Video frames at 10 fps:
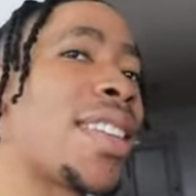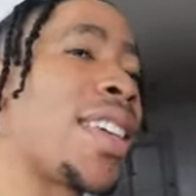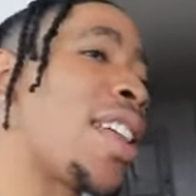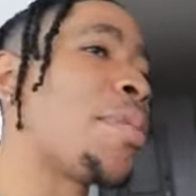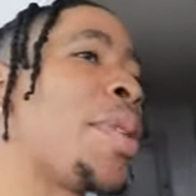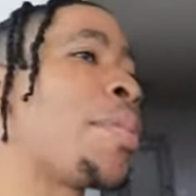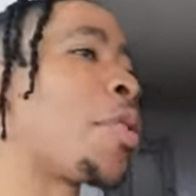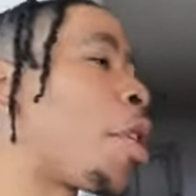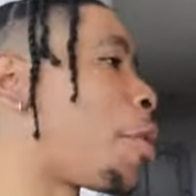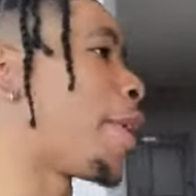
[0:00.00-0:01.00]
the other
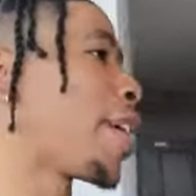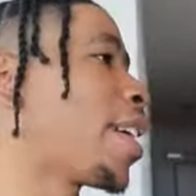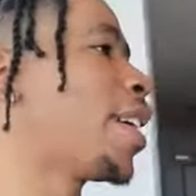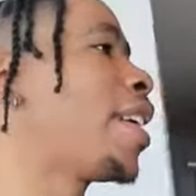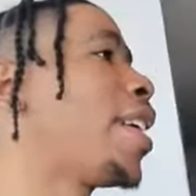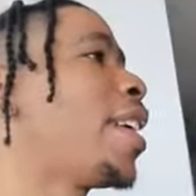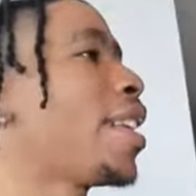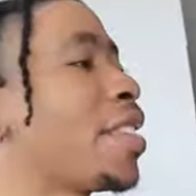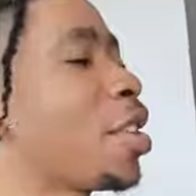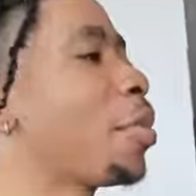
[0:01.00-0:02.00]
people going,
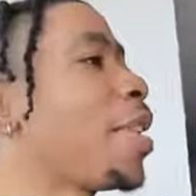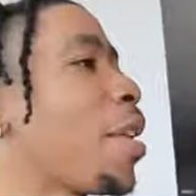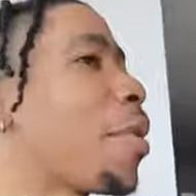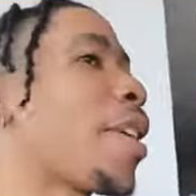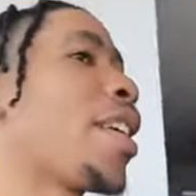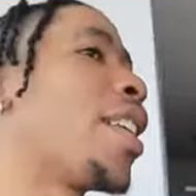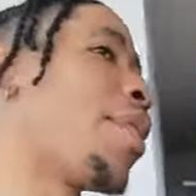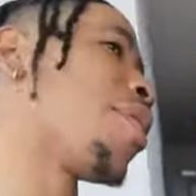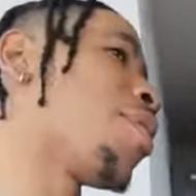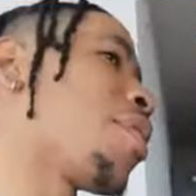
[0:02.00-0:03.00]
they told me they weren't gonna
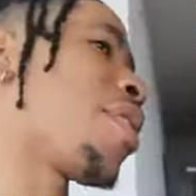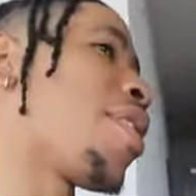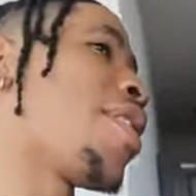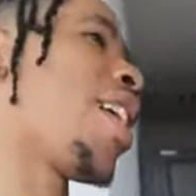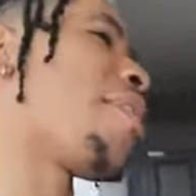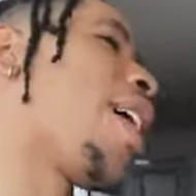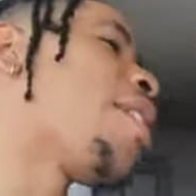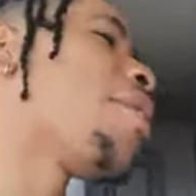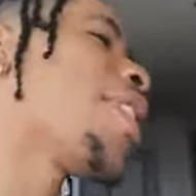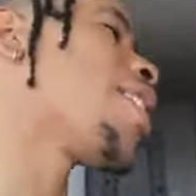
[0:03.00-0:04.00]
leave until a certain time. I
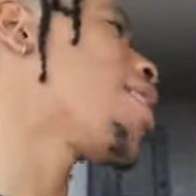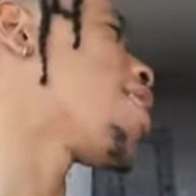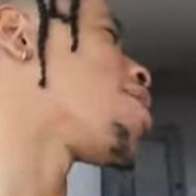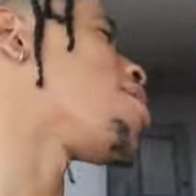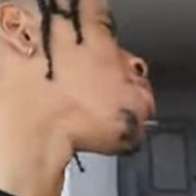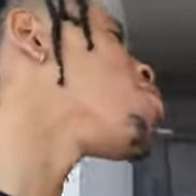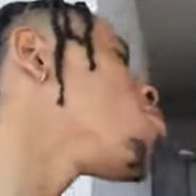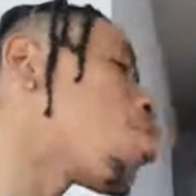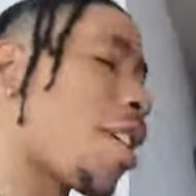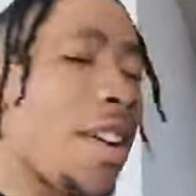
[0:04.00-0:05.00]
don't want to get there
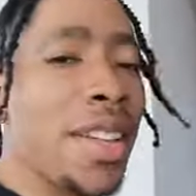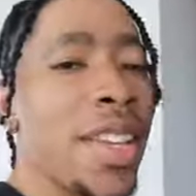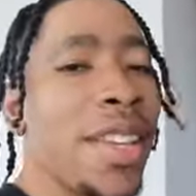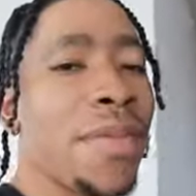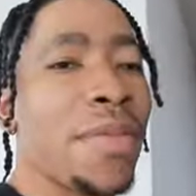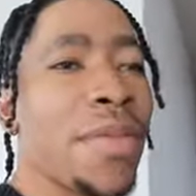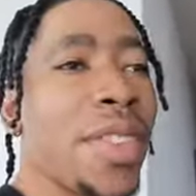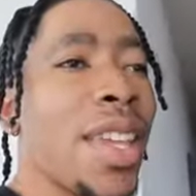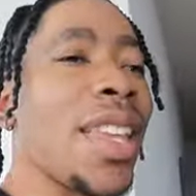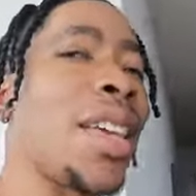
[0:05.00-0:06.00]
too early
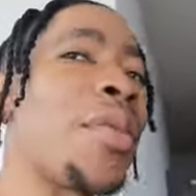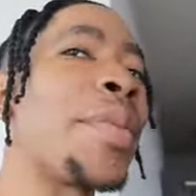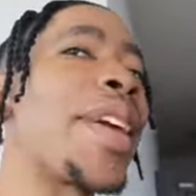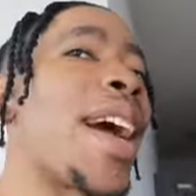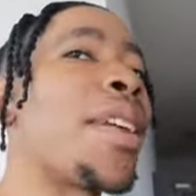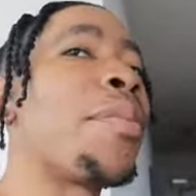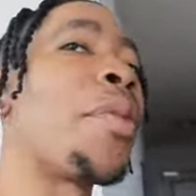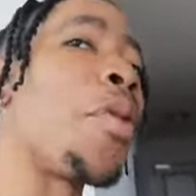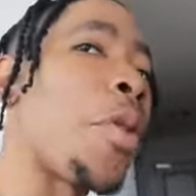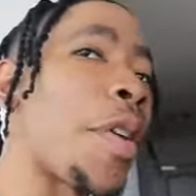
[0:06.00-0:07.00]
and then we'd be kind of
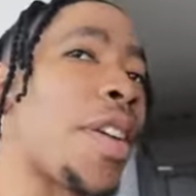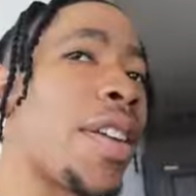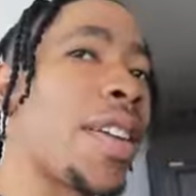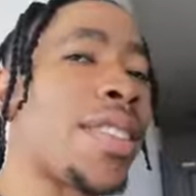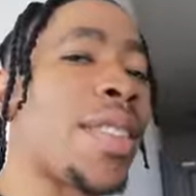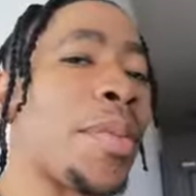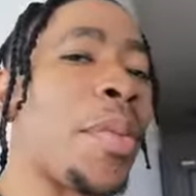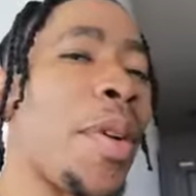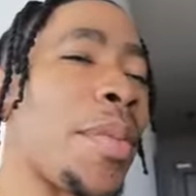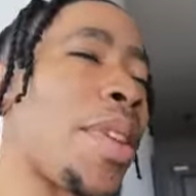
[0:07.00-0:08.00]
bored at some
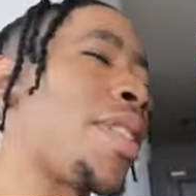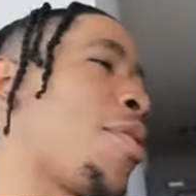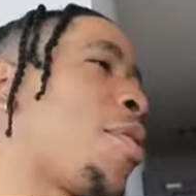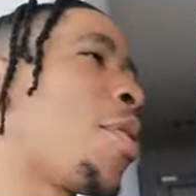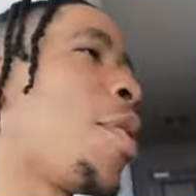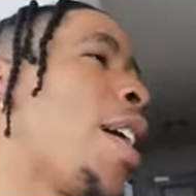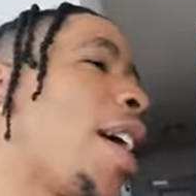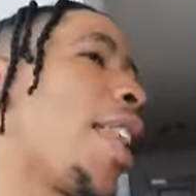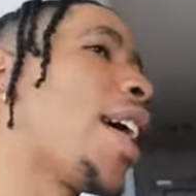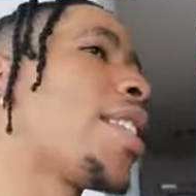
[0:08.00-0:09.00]
point because you know
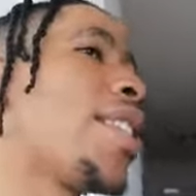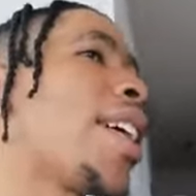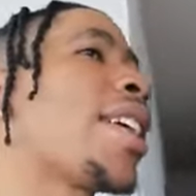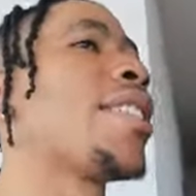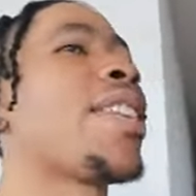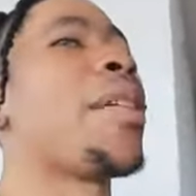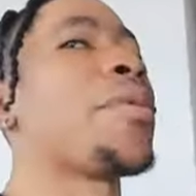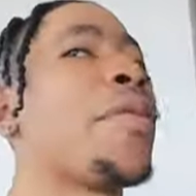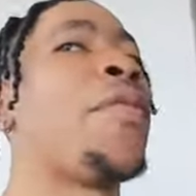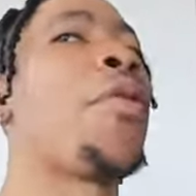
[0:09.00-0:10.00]
a lot of check-in
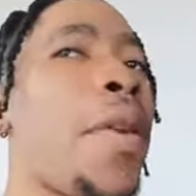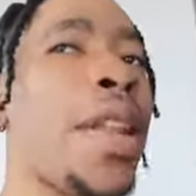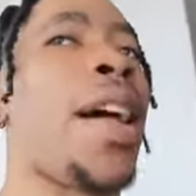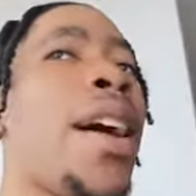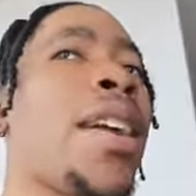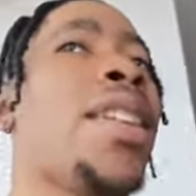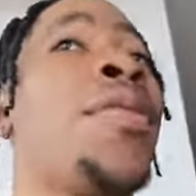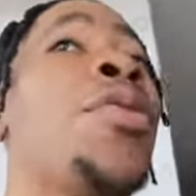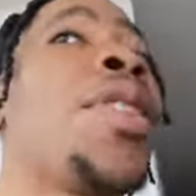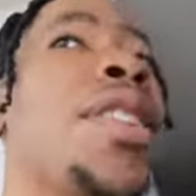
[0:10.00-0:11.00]
times are four o'clock and
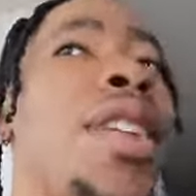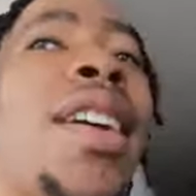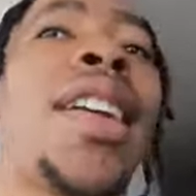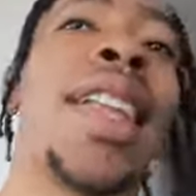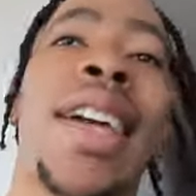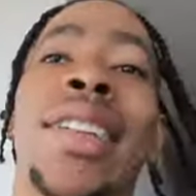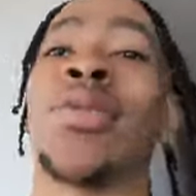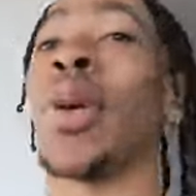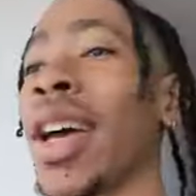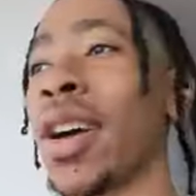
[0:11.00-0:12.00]
if you get there at like
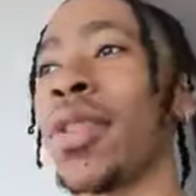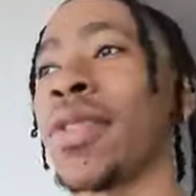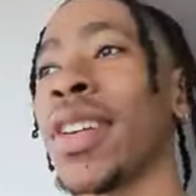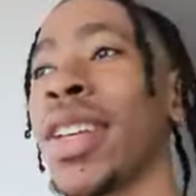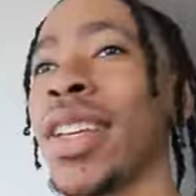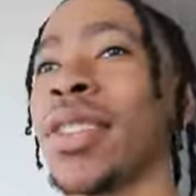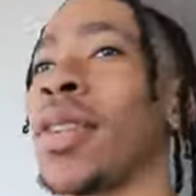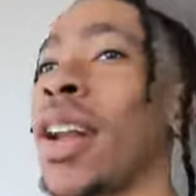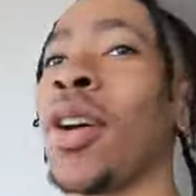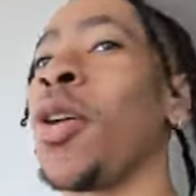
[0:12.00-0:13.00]
12
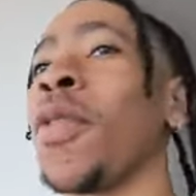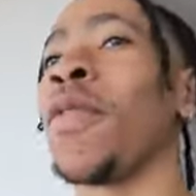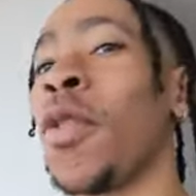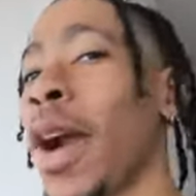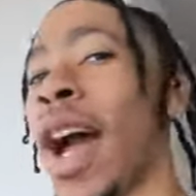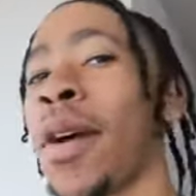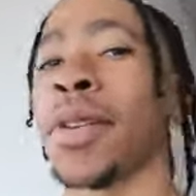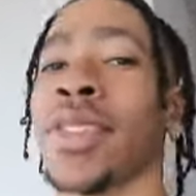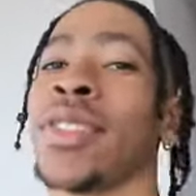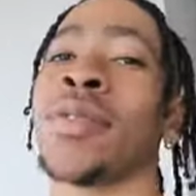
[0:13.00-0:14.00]
you got a whole four
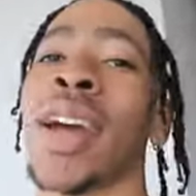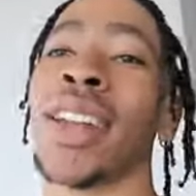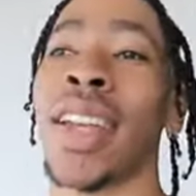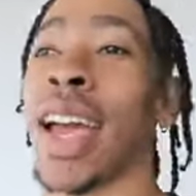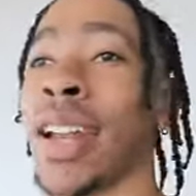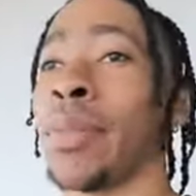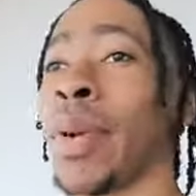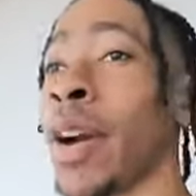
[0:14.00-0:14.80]
hours that you gotta kind of